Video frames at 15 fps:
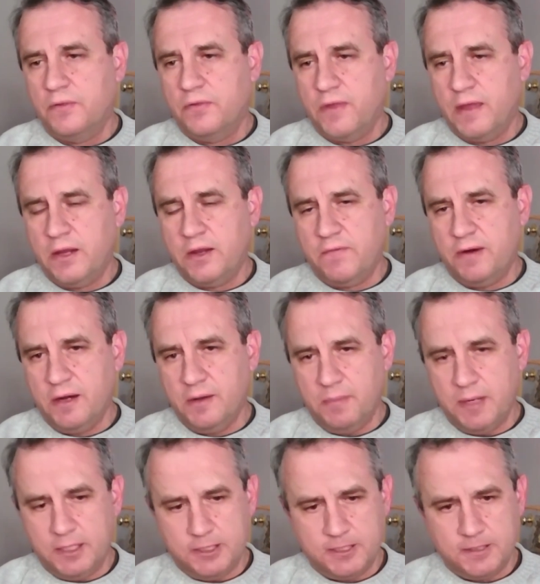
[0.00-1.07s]
Thank you very
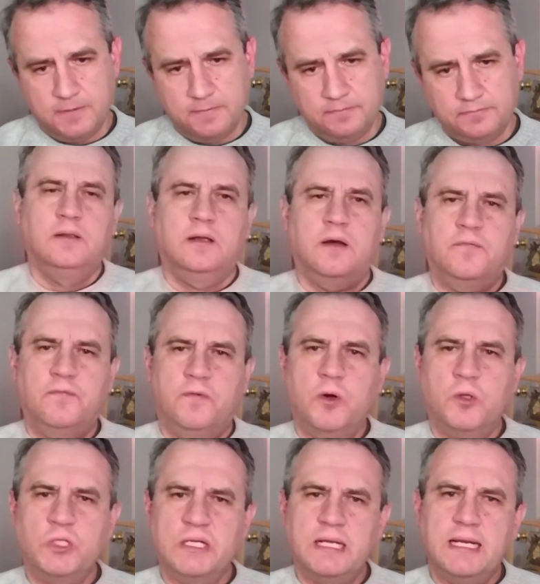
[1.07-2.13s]
much.
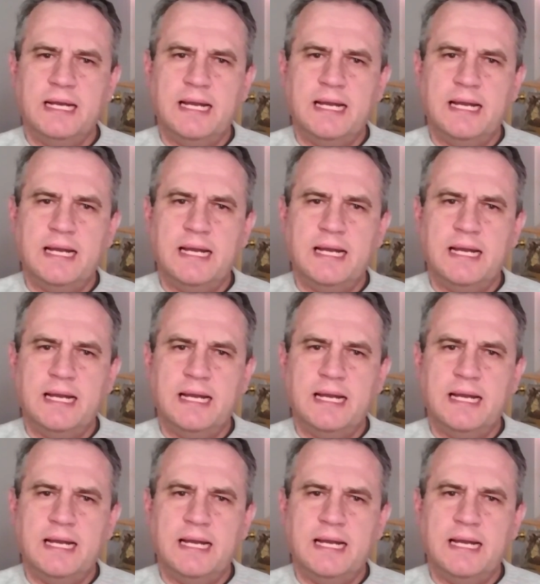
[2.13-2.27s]
Fortunately,